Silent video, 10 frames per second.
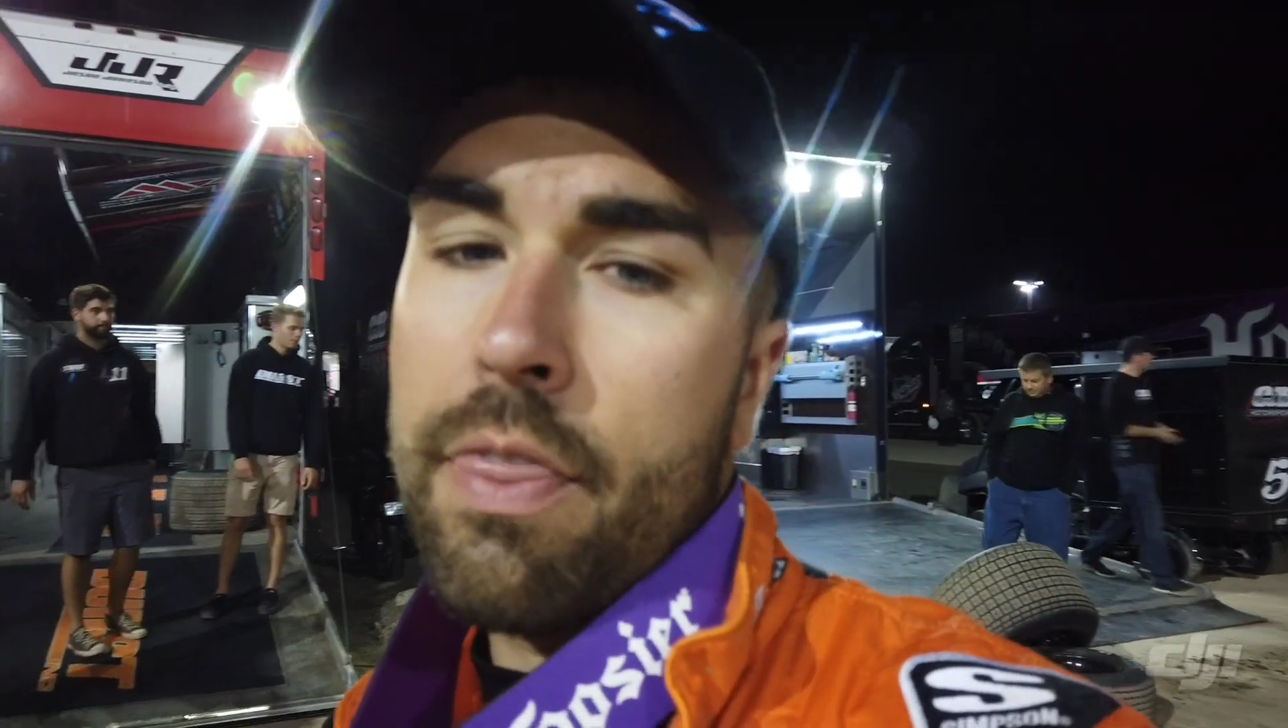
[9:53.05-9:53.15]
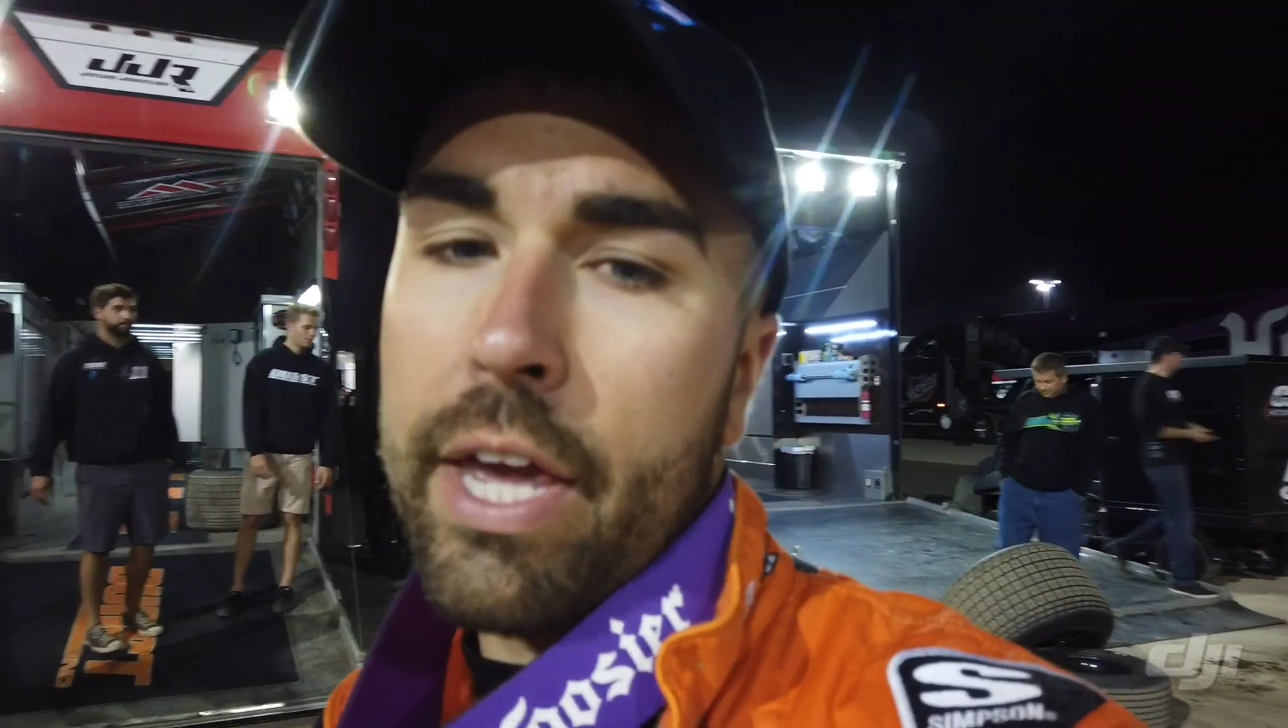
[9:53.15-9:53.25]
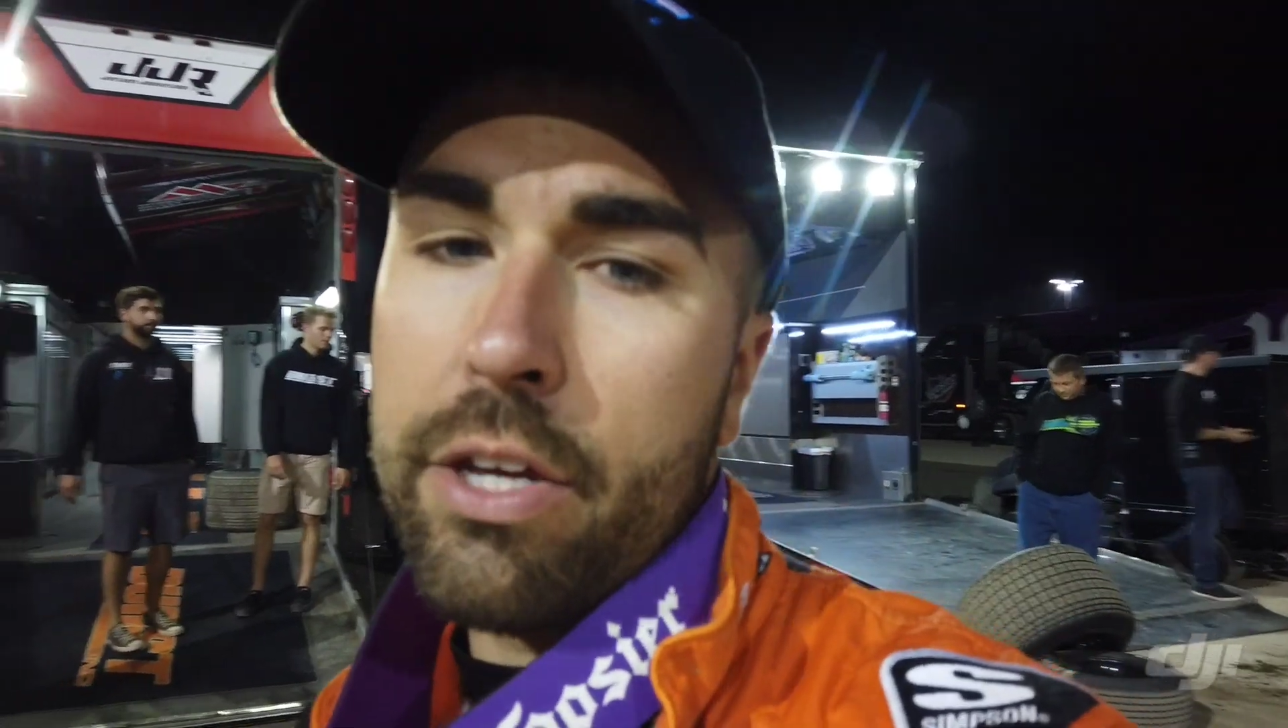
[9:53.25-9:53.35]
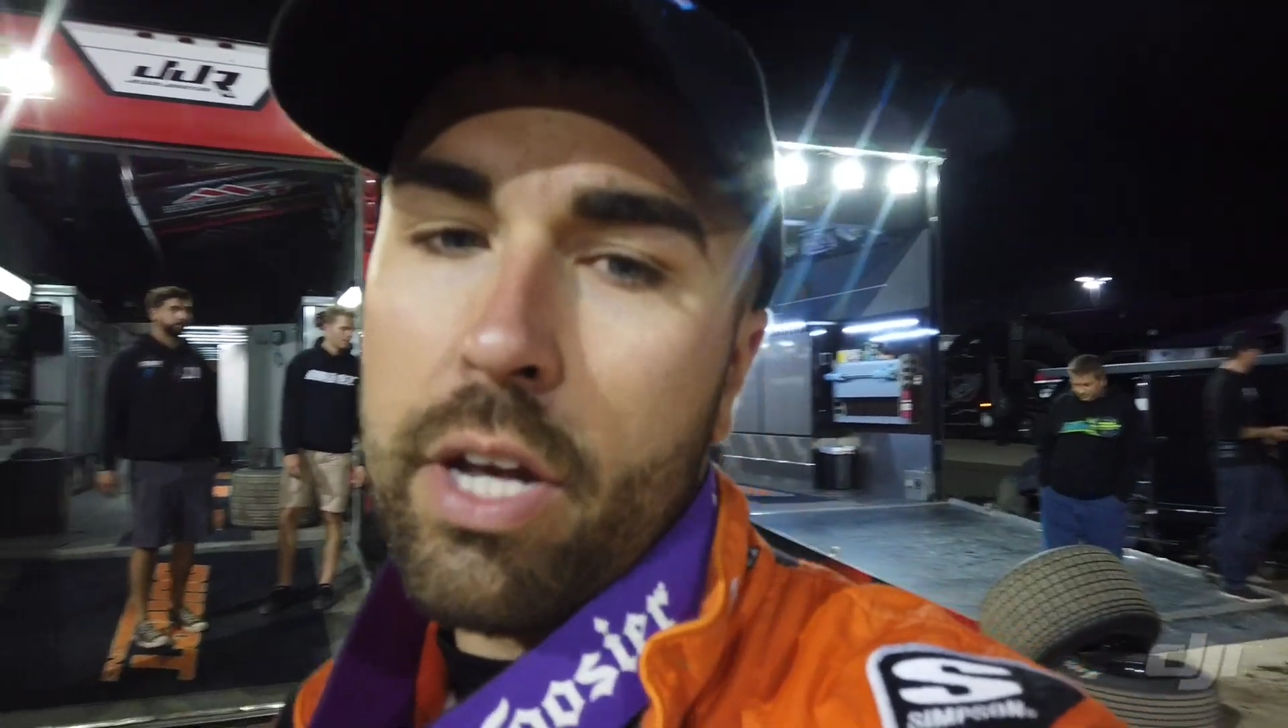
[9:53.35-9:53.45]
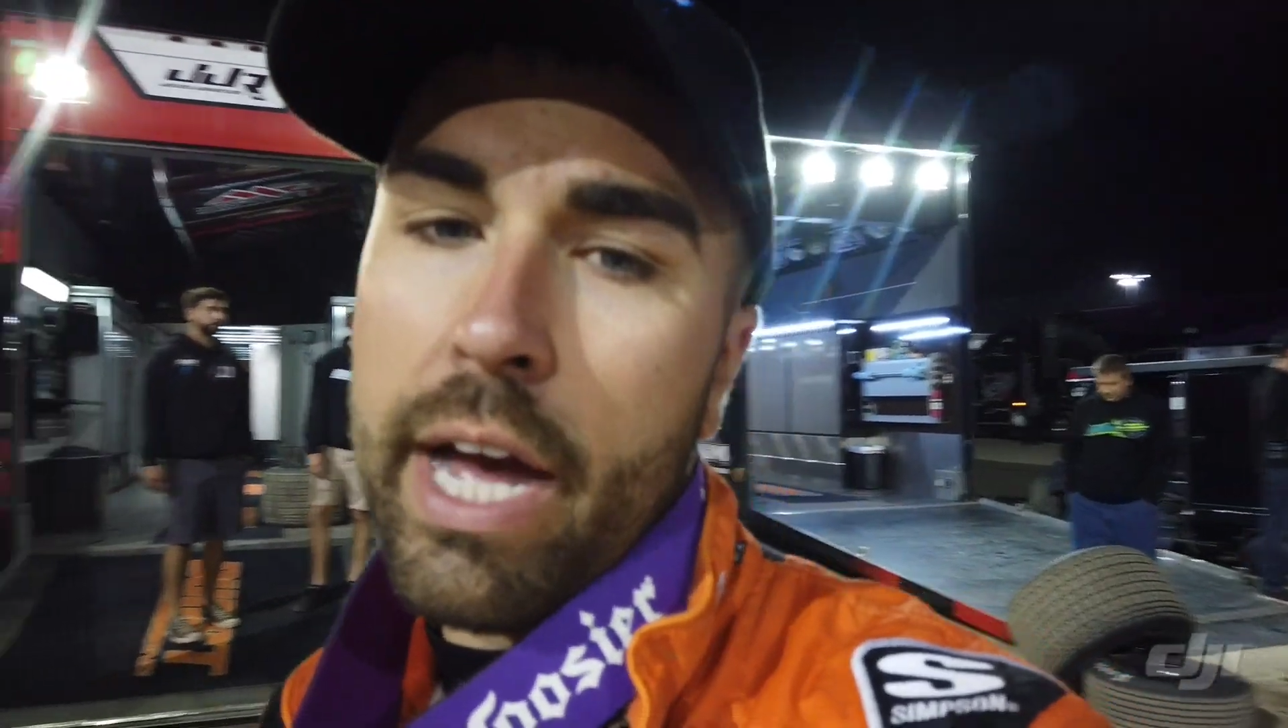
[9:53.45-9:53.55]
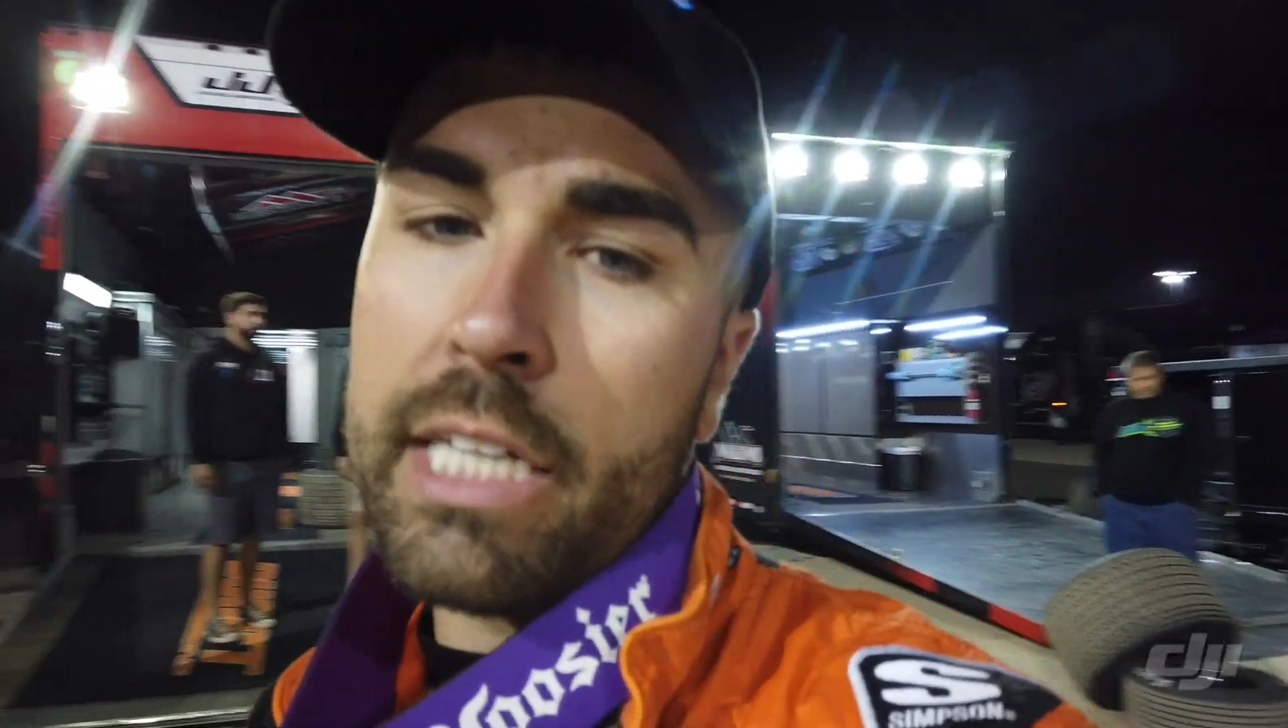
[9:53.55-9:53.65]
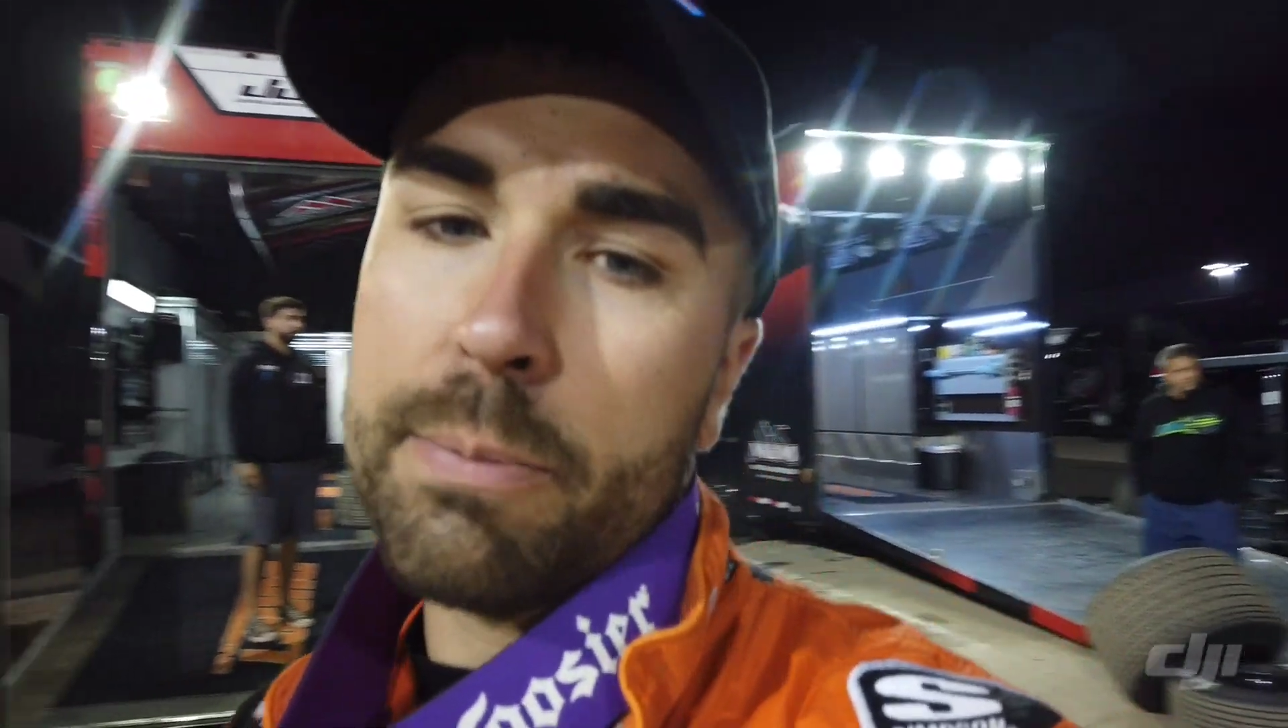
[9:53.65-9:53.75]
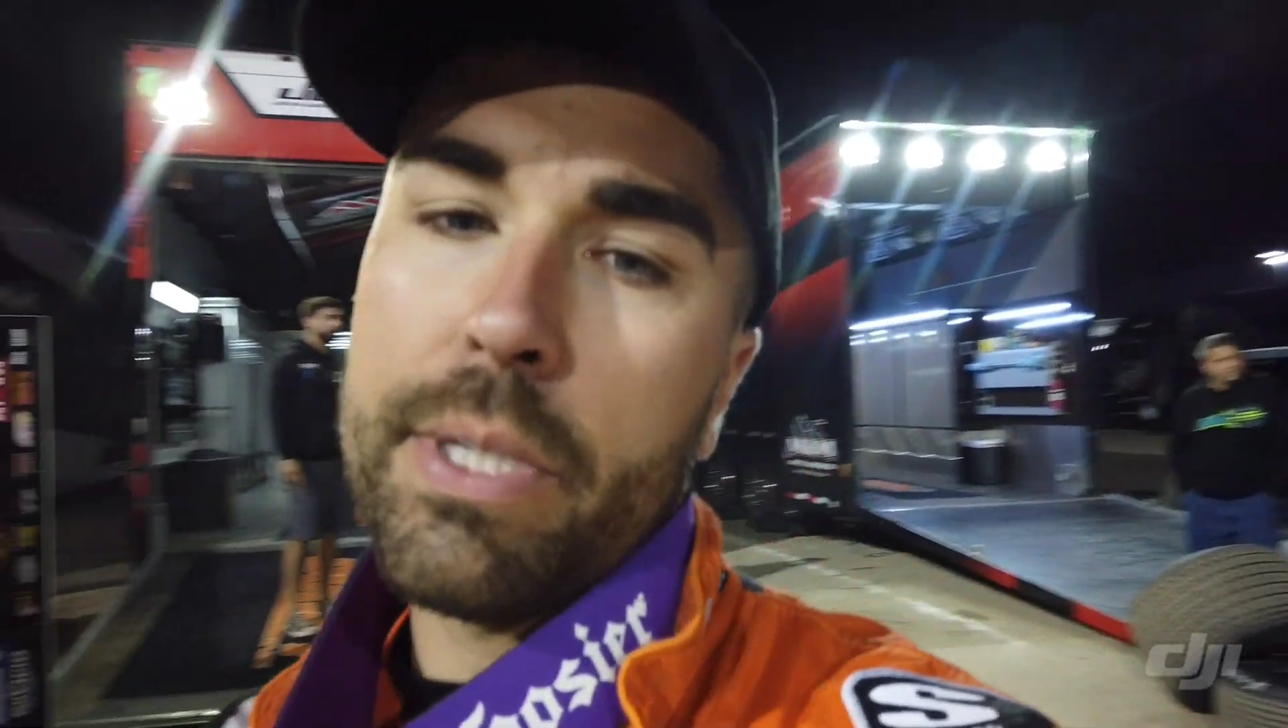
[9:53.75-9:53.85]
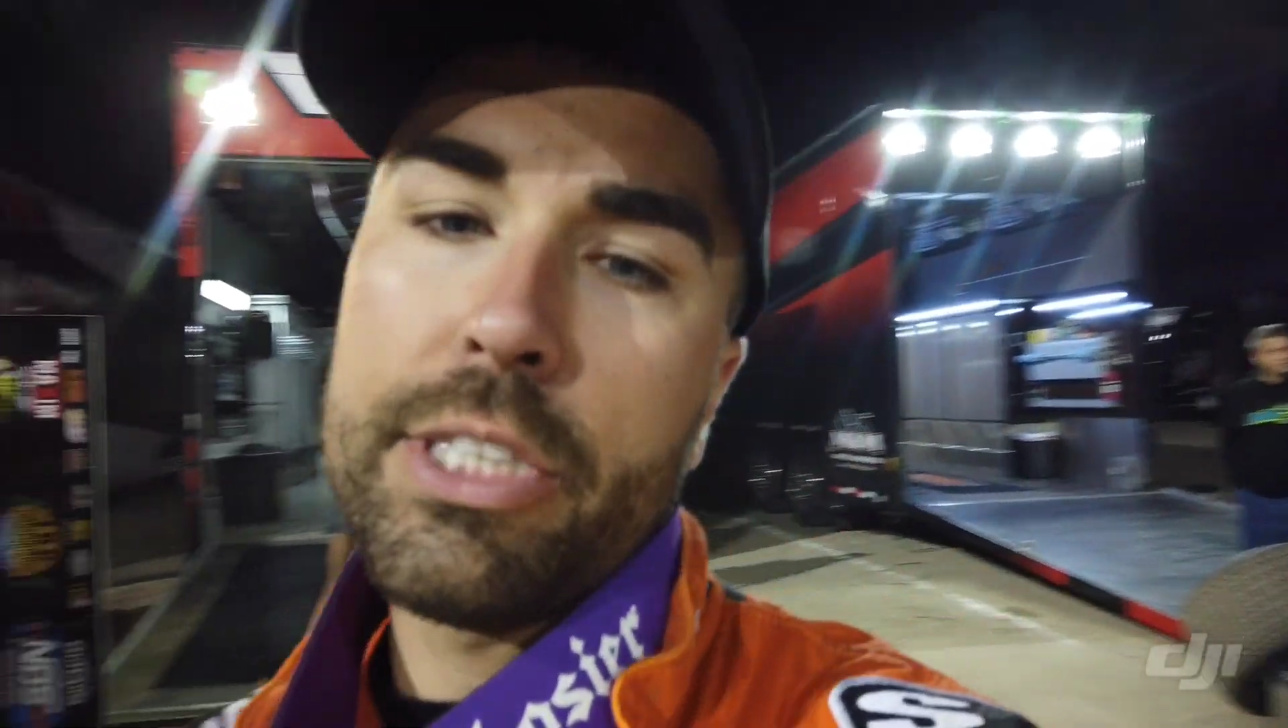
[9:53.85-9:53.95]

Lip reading: Thank you, guys.